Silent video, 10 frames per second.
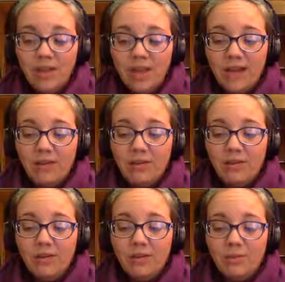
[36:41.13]
I know
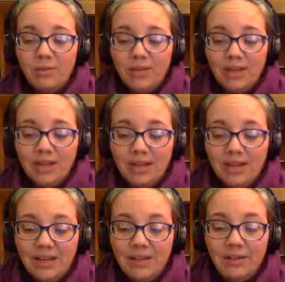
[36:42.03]
I am breathing
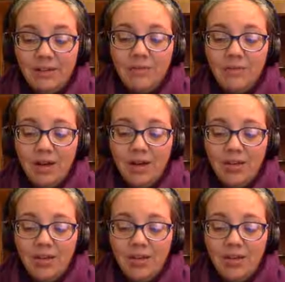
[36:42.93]
in a long breath.